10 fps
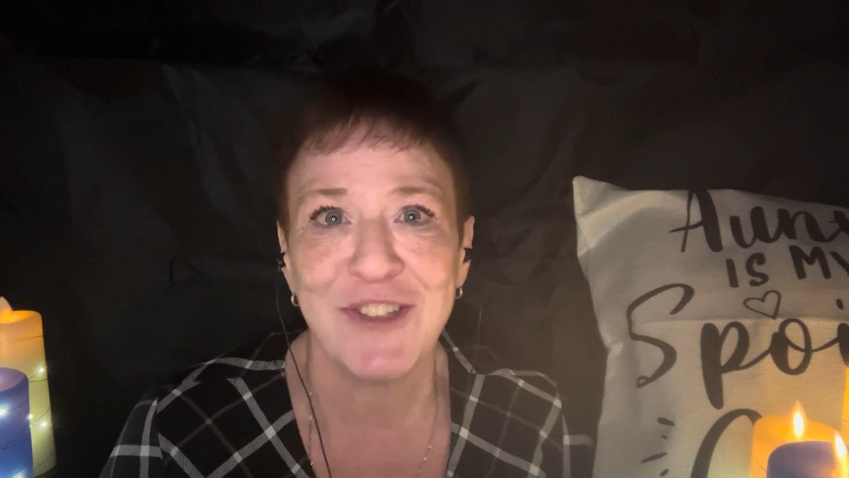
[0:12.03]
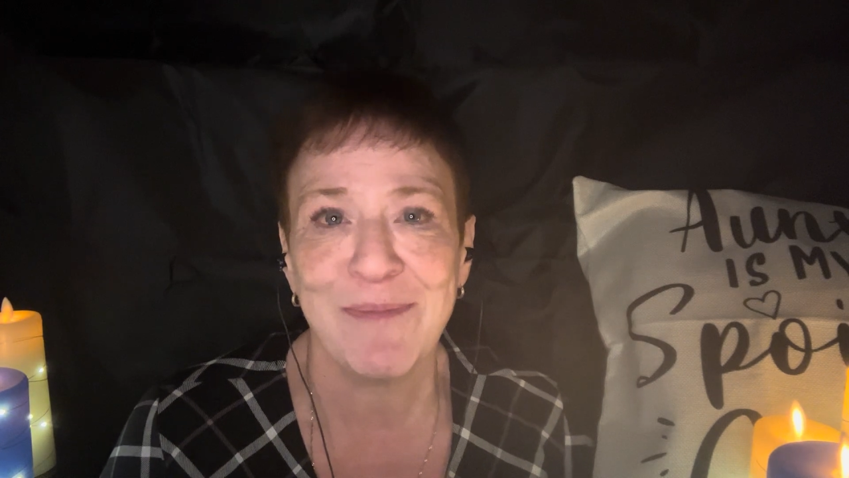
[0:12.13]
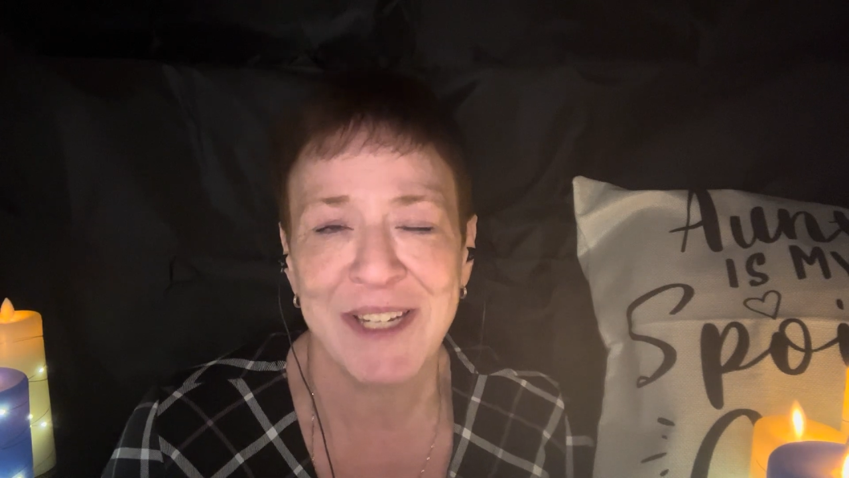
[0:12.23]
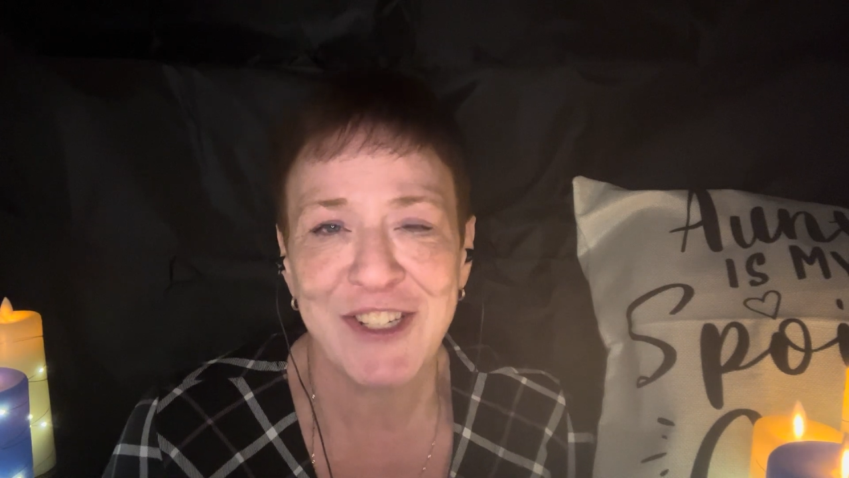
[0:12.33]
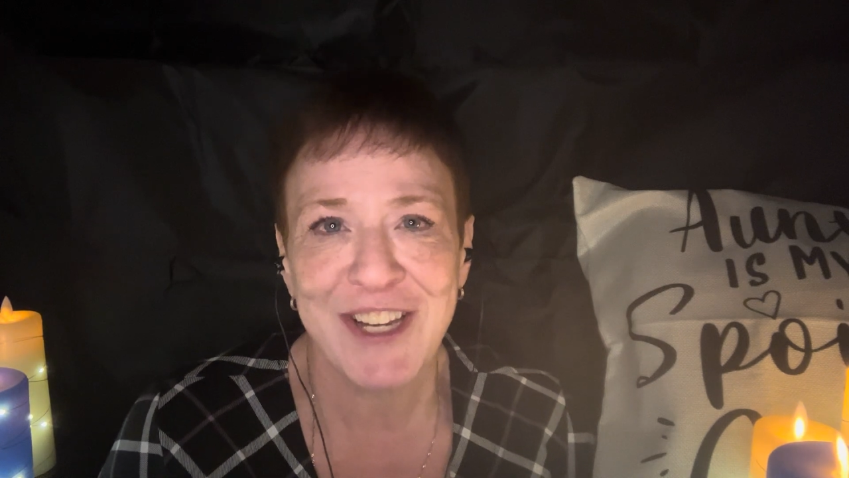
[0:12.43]

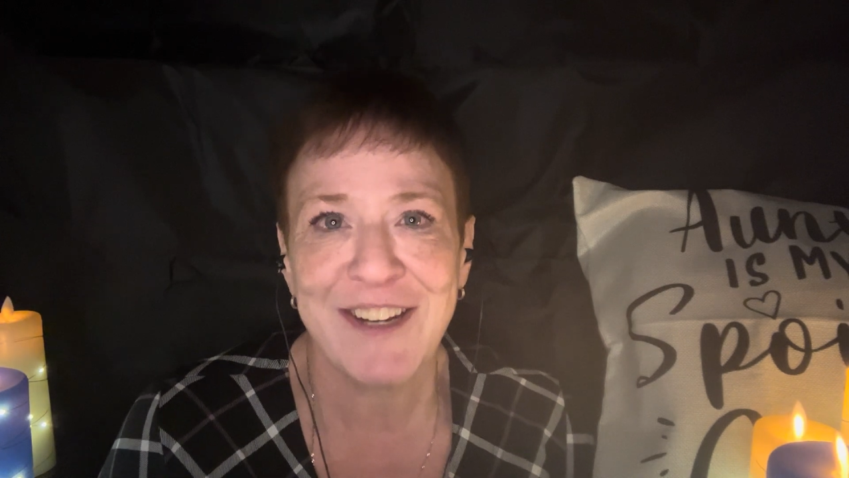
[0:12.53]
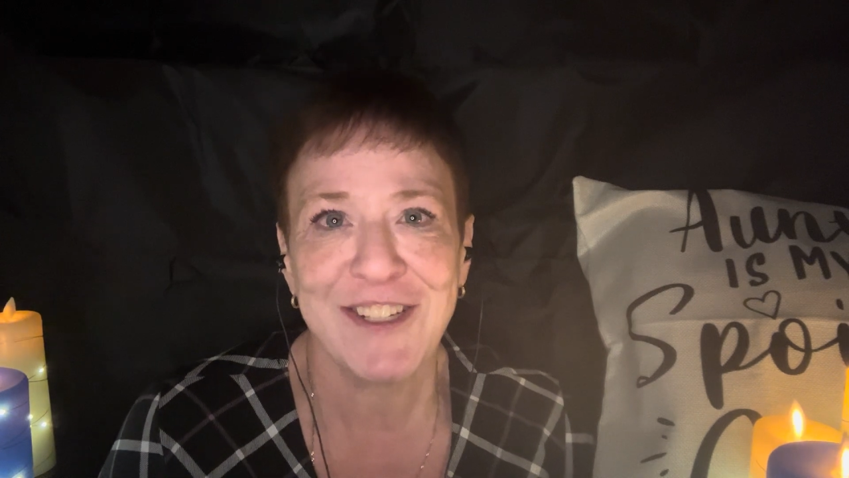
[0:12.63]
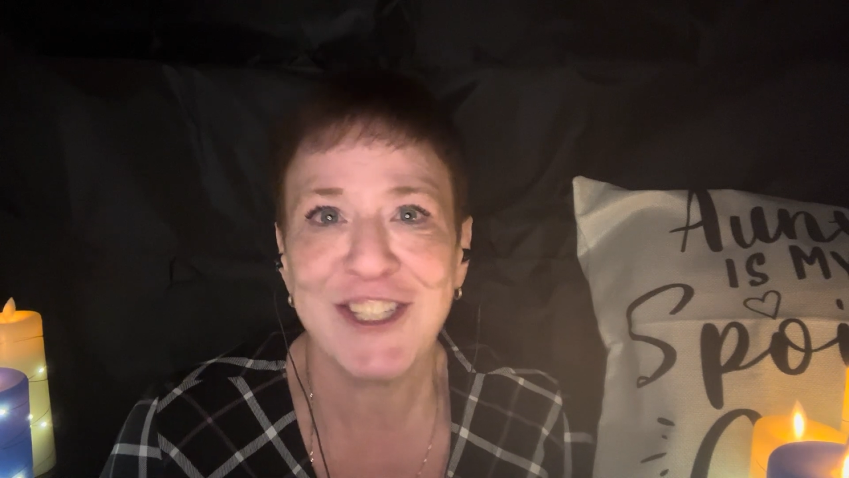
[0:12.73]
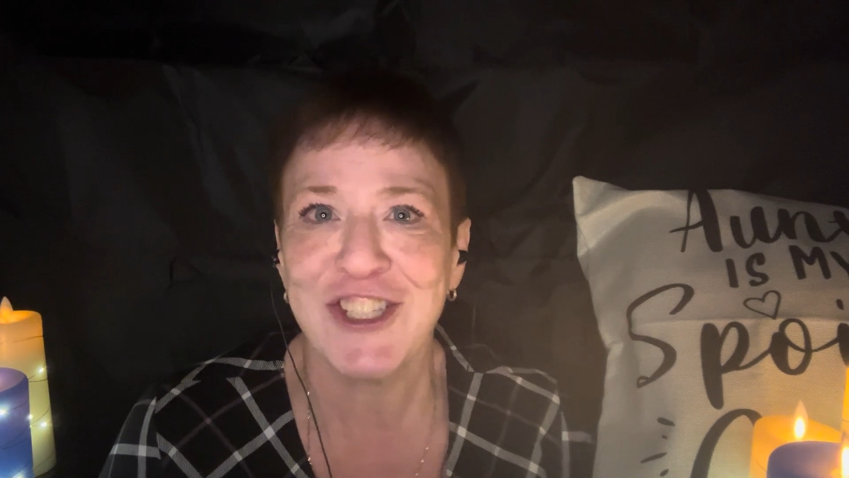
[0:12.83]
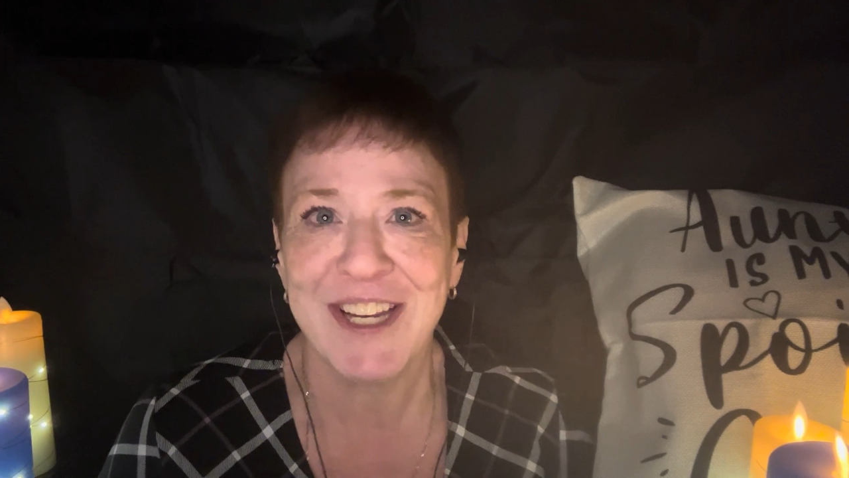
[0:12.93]
my channel
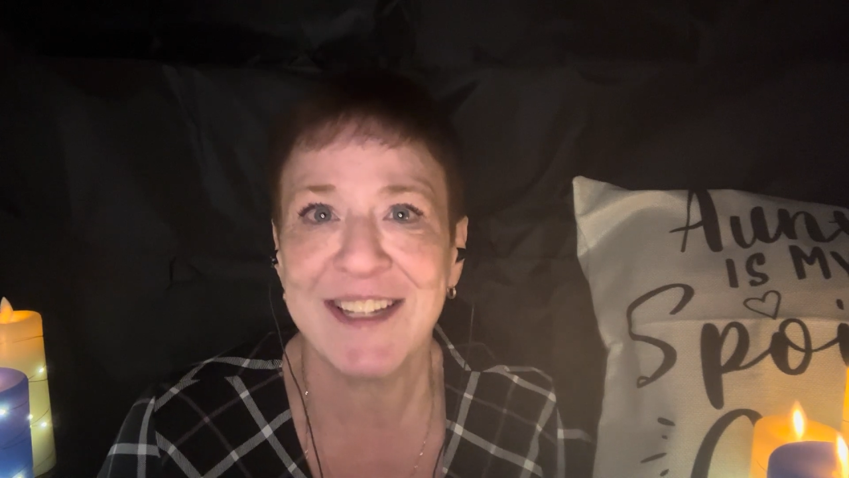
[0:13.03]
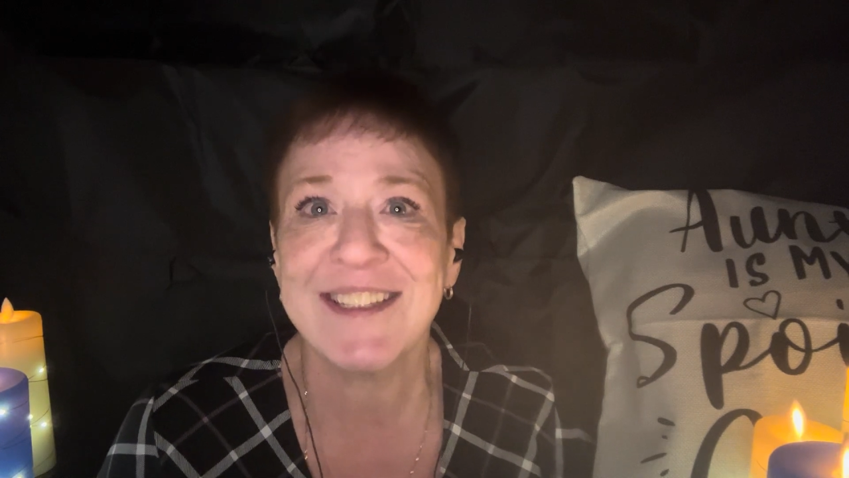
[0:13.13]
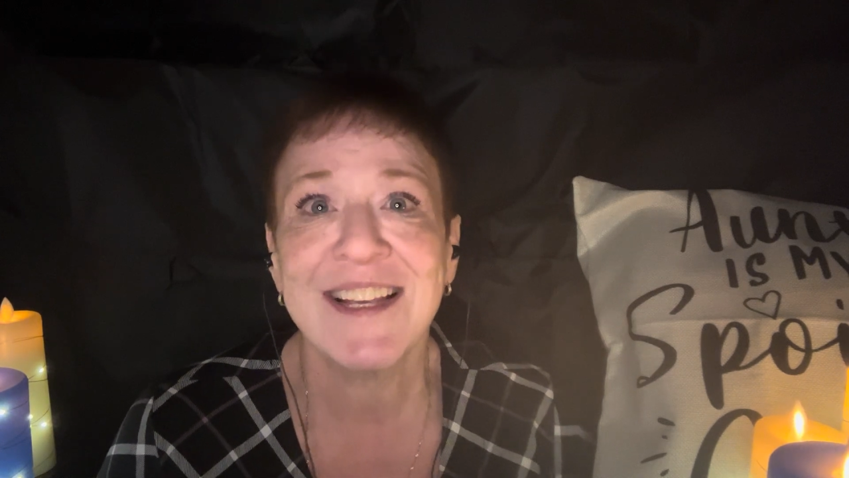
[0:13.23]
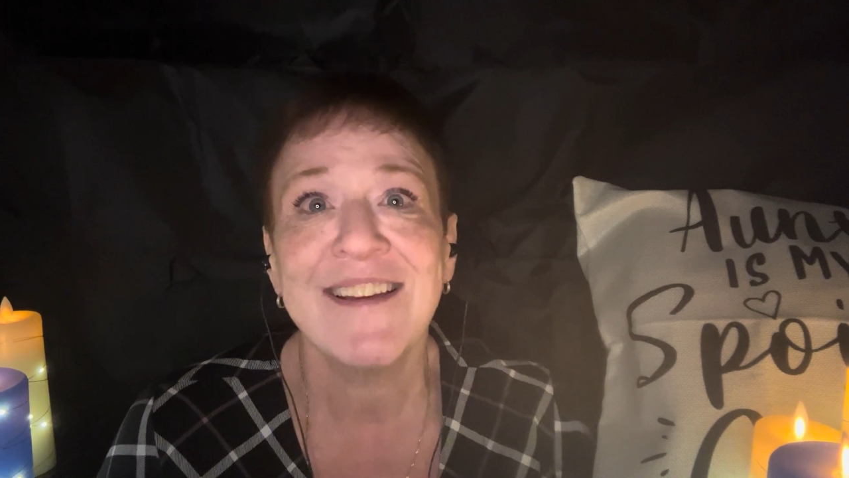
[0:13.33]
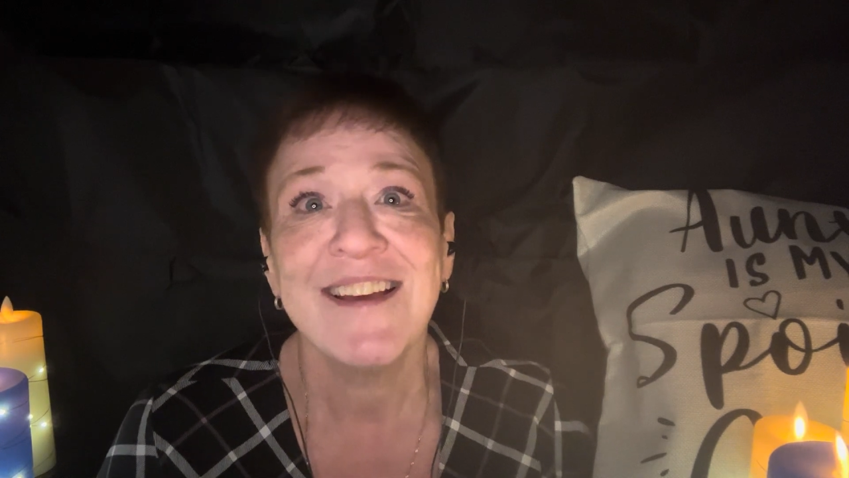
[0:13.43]
a chance.